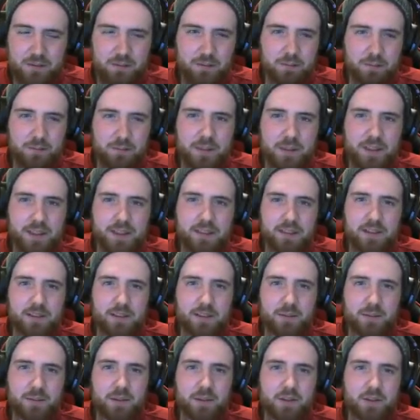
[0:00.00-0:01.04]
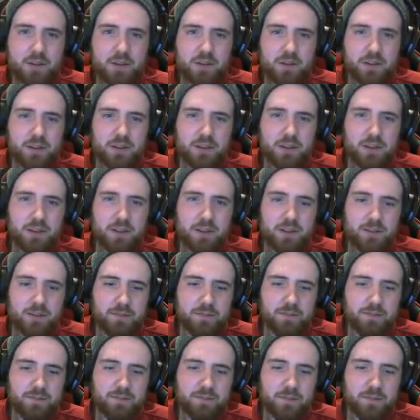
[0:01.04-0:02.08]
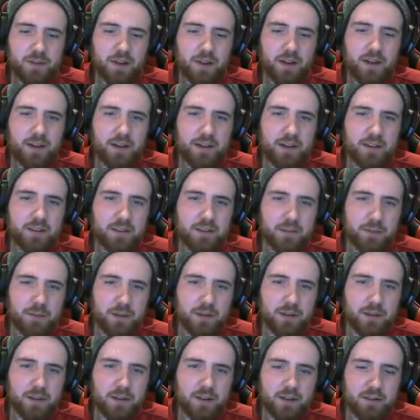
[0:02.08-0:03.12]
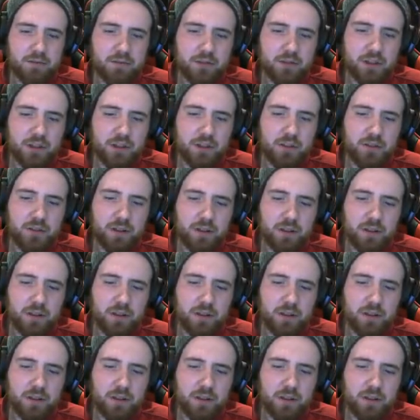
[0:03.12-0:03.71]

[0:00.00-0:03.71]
Mini zombies are still there. At least up here I can regenerate